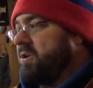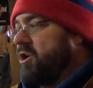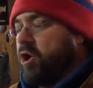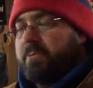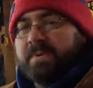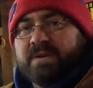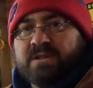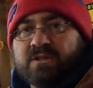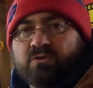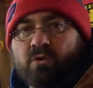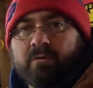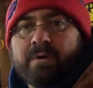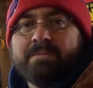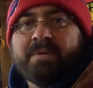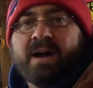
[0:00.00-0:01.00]
but I'll open the
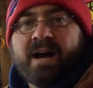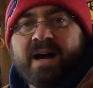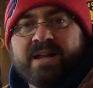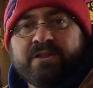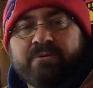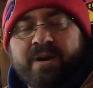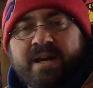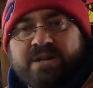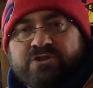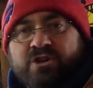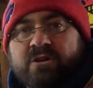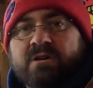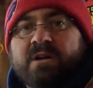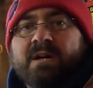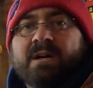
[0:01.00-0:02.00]
door right behind the
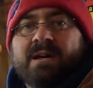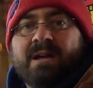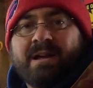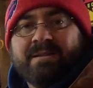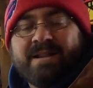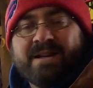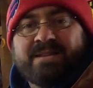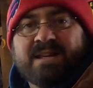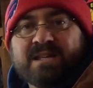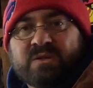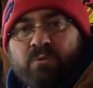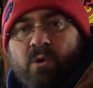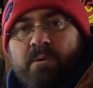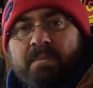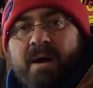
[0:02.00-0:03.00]
Ranger. Let
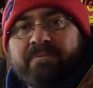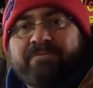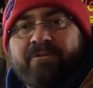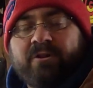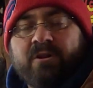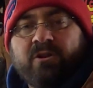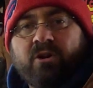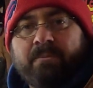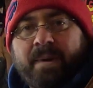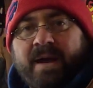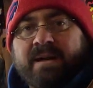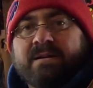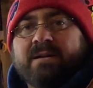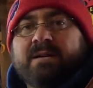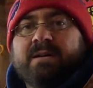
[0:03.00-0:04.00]
this warm up for a little
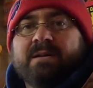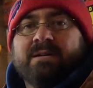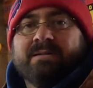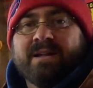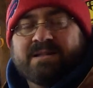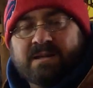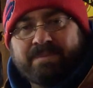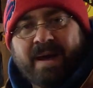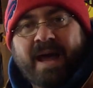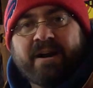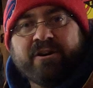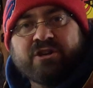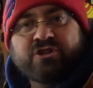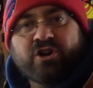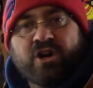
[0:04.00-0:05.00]
bit let the
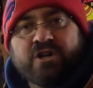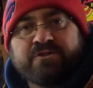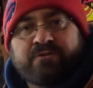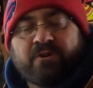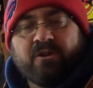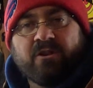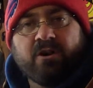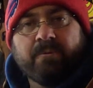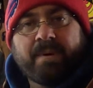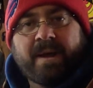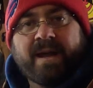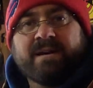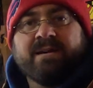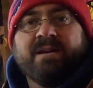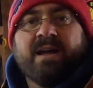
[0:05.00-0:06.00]
battery charge for a little
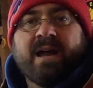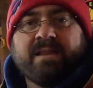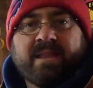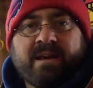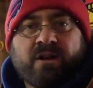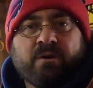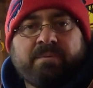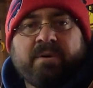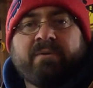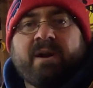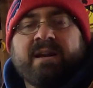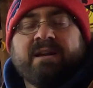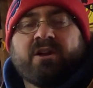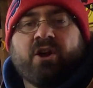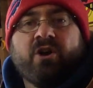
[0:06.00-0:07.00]
bit, and then it'll be
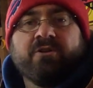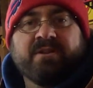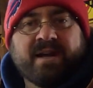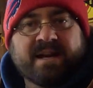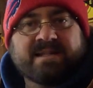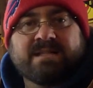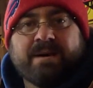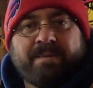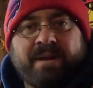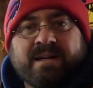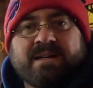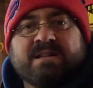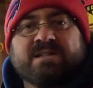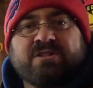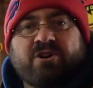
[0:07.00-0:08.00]
ready to go the next time I
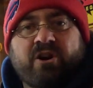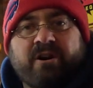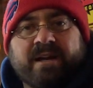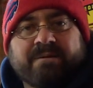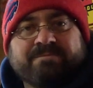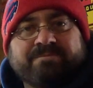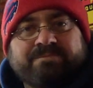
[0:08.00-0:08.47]
need to start it.